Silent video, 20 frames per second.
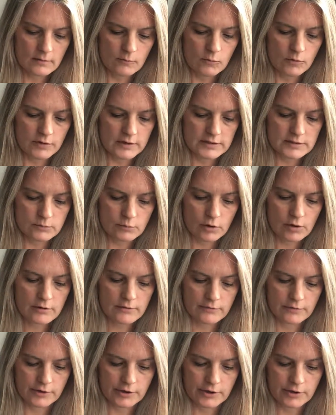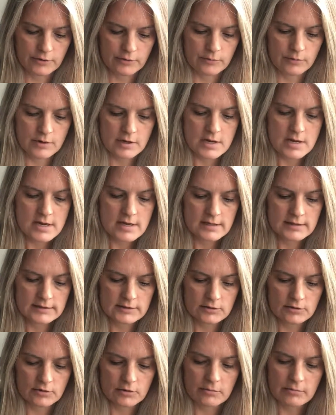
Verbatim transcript: Will this work for you? So there